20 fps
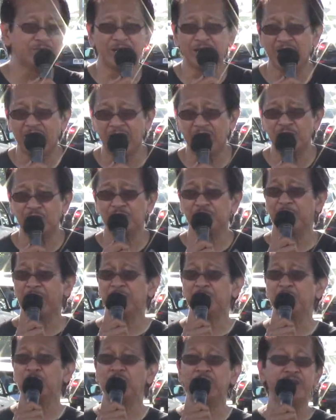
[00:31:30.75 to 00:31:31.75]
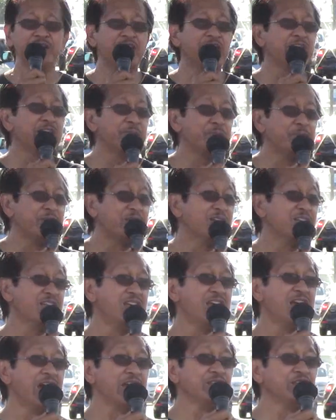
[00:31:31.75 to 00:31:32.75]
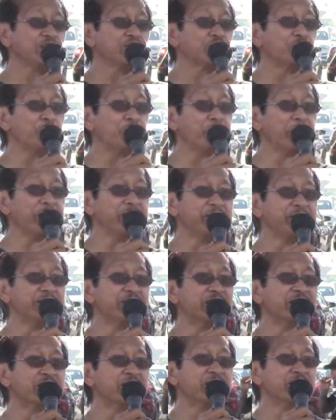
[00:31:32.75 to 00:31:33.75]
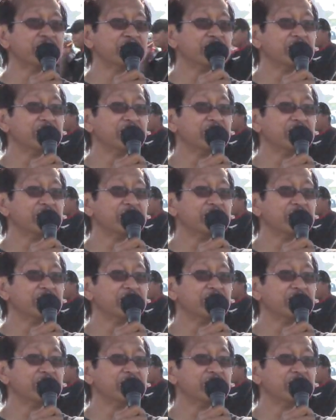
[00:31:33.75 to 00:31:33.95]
Tagalog Bible, and I have the, I just completed the,